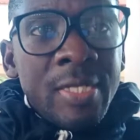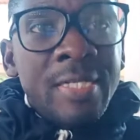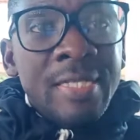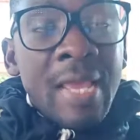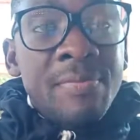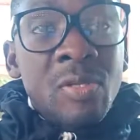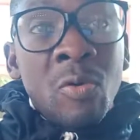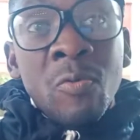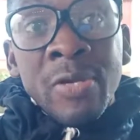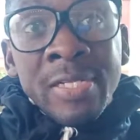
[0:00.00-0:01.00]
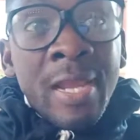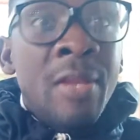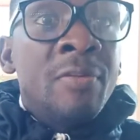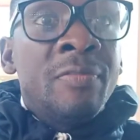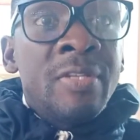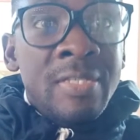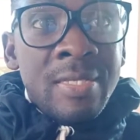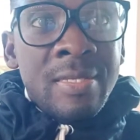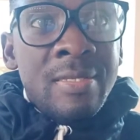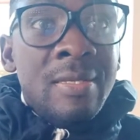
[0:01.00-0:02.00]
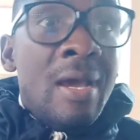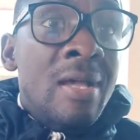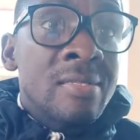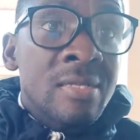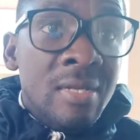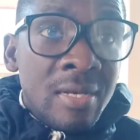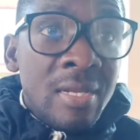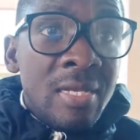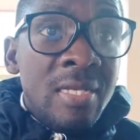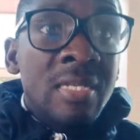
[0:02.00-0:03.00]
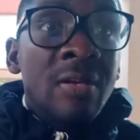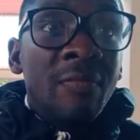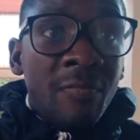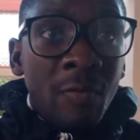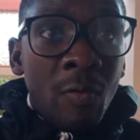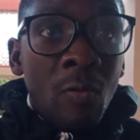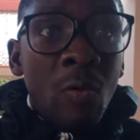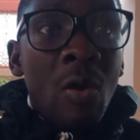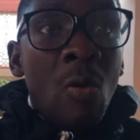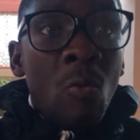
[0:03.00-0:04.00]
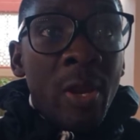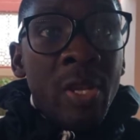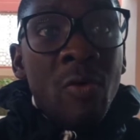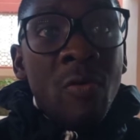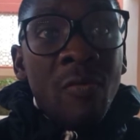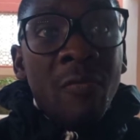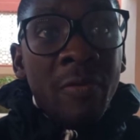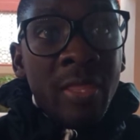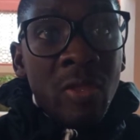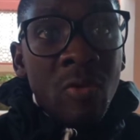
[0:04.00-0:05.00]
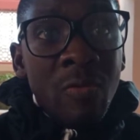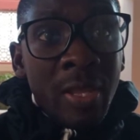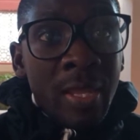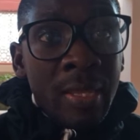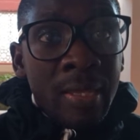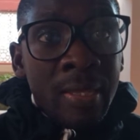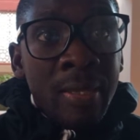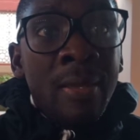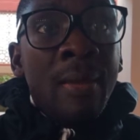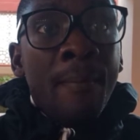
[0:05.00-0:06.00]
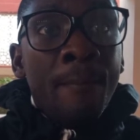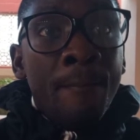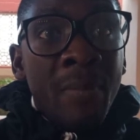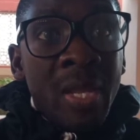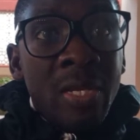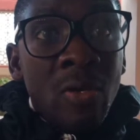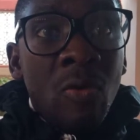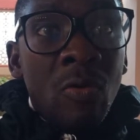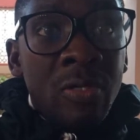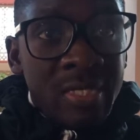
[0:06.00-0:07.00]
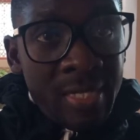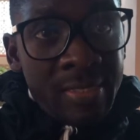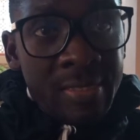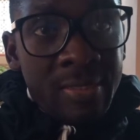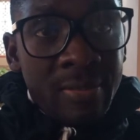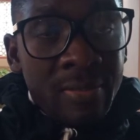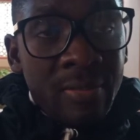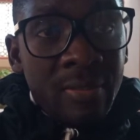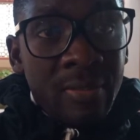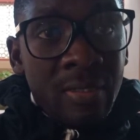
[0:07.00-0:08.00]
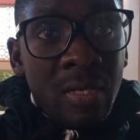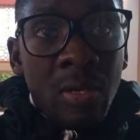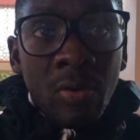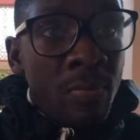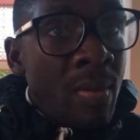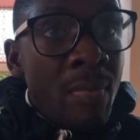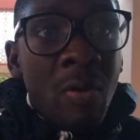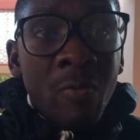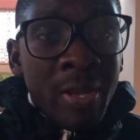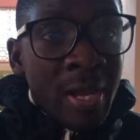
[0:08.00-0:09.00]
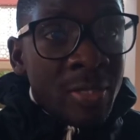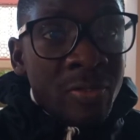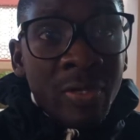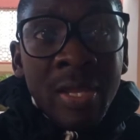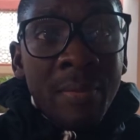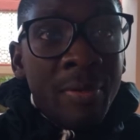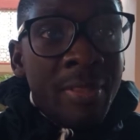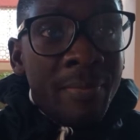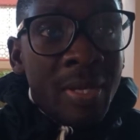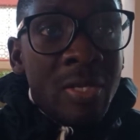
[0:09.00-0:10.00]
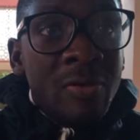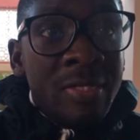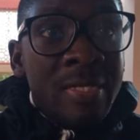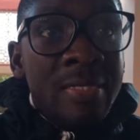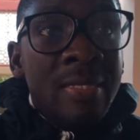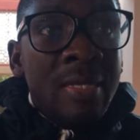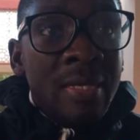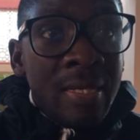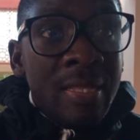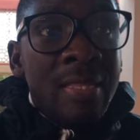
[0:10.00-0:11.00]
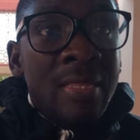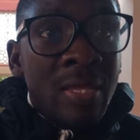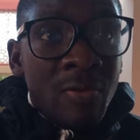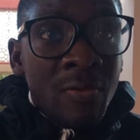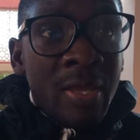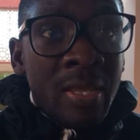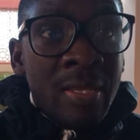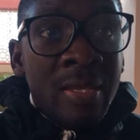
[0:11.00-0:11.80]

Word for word: which types or which kind of diseases are screened for when you go for the UAE medical test. Remember, we are talking about the medical test in the UAE,